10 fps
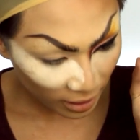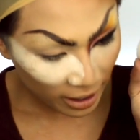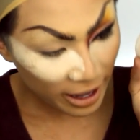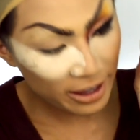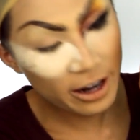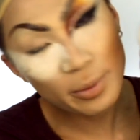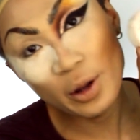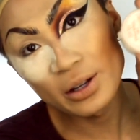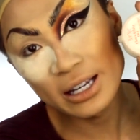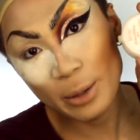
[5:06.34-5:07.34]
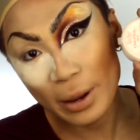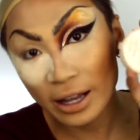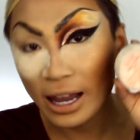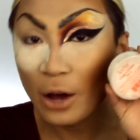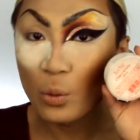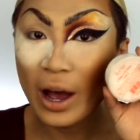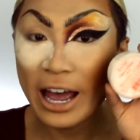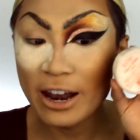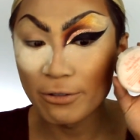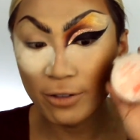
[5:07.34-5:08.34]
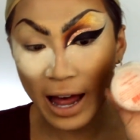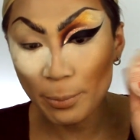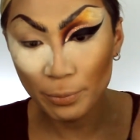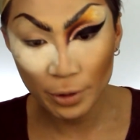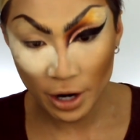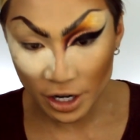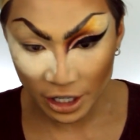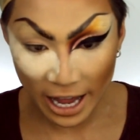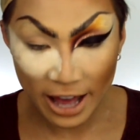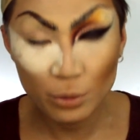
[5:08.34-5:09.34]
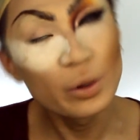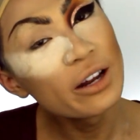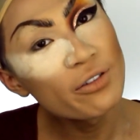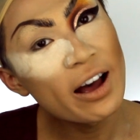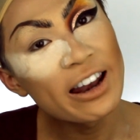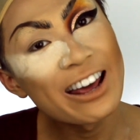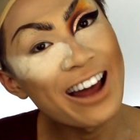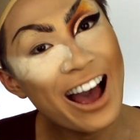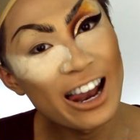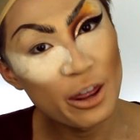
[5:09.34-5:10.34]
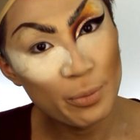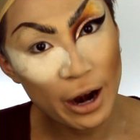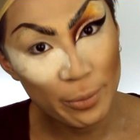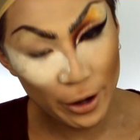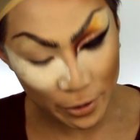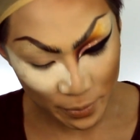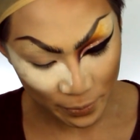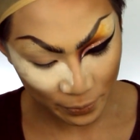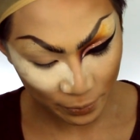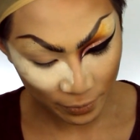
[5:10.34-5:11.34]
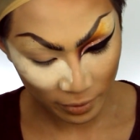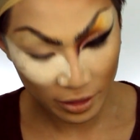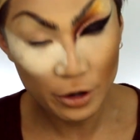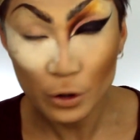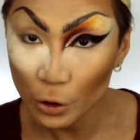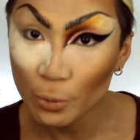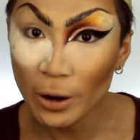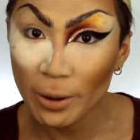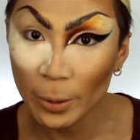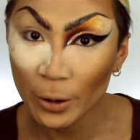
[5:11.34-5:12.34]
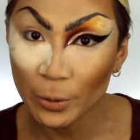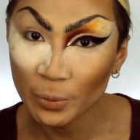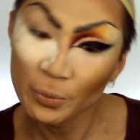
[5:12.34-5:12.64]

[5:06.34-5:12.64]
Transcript: And then I'm going to take my clown white and a flat brush and redefine and highlight the brow bone, the new brow bone.